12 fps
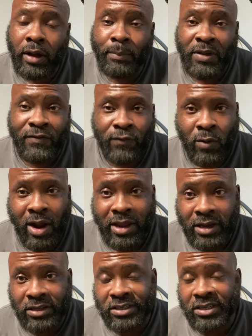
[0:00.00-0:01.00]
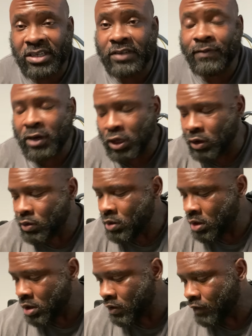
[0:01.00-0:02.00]
before I get into this video,
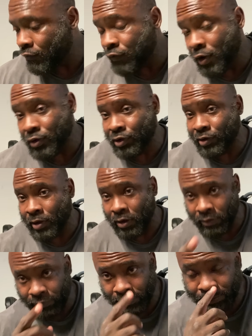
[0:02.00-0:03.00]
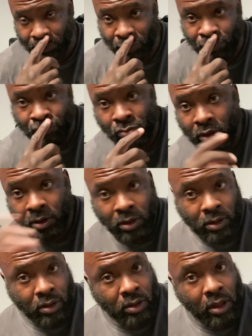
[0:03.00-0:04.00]
first off,
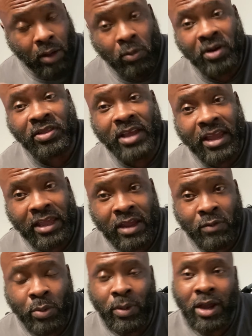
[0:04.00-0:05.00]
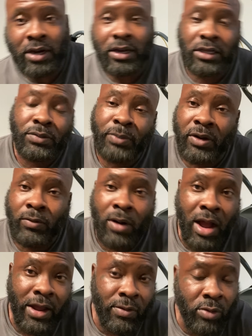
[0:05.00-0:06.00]
I want to thank everybody that's been
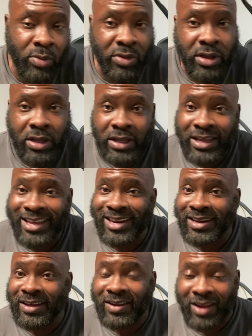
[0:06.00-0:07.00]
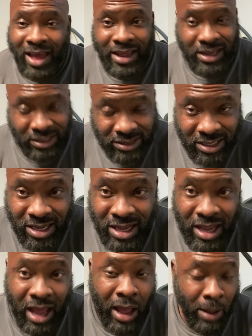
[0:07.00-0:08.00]
rocking with me, hitting the likes.
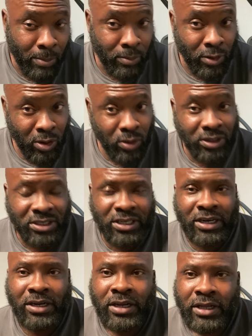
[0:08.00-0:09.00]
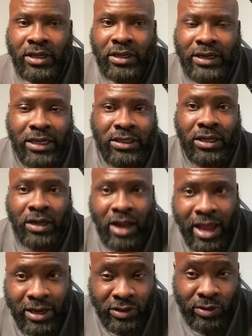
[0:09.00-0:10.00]
I'm noticing that the
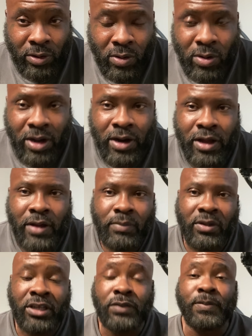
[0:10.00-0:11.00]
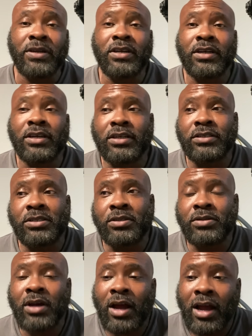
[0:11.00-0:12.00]
likes are going up. It's because you
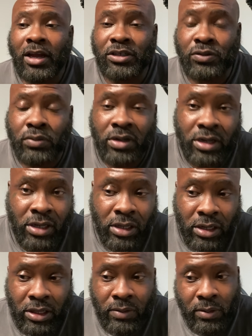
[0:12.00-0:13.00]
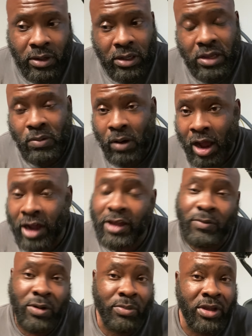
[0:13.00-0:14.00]
guys really, really
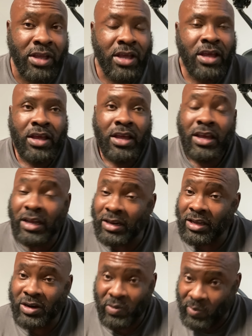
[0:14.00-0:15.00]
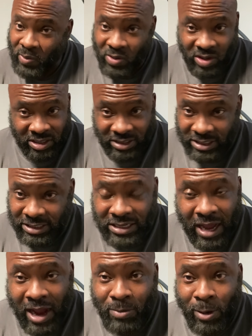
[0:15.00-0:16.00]
rocking with me. And then the ones that's
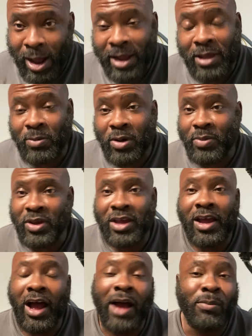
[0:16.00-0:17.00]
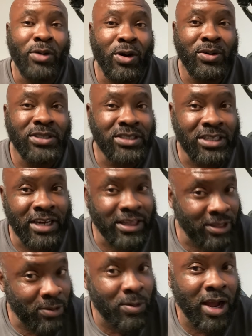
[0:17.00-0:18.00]
not rocking with me, I'm noticing that
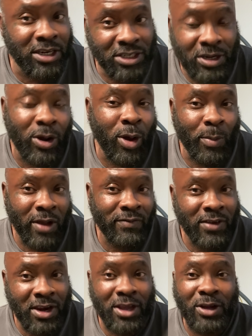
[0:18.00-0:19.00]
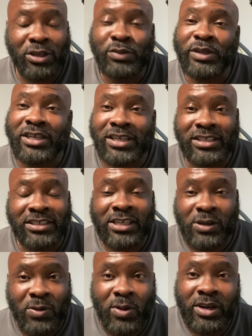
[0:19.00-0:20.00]
they're watching all my videos because they're
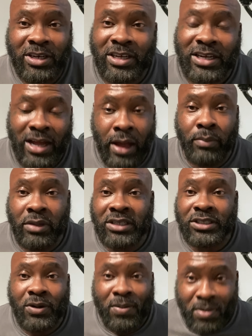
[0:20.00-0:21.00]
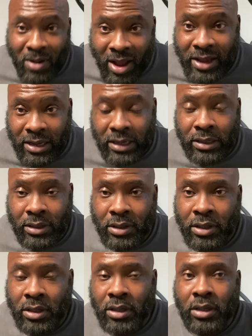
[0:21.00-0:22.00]
going in the comments crying.
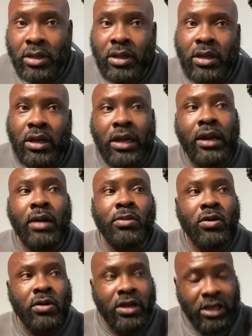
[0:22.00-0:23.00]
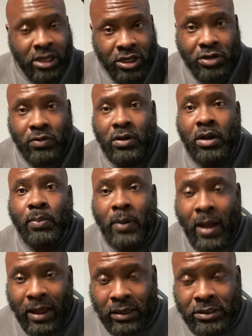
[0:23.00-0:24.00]
And I'm going to issue an
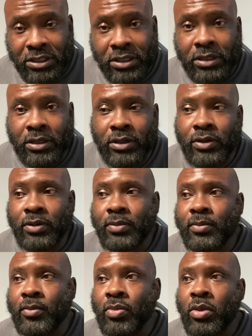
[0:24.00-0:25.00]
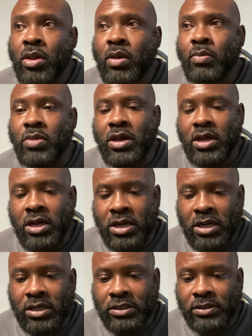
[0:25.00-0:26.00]
apology
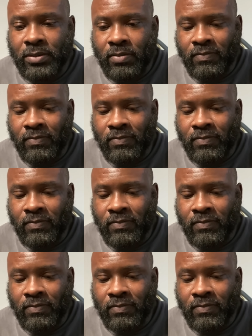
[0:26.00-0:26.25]
because,